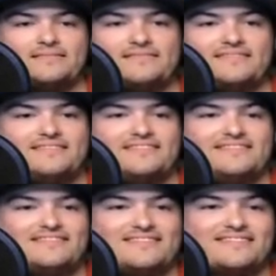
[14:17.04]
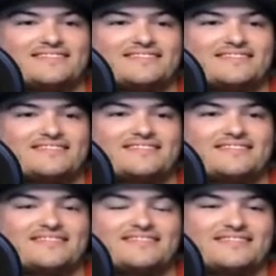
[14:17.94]

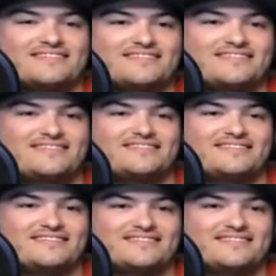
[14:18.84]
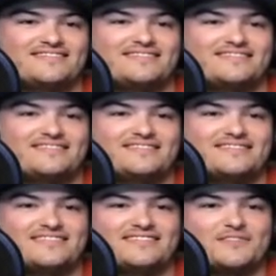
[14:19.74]

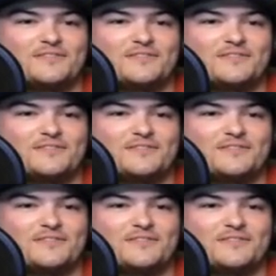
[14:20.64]
This person isn't speaking.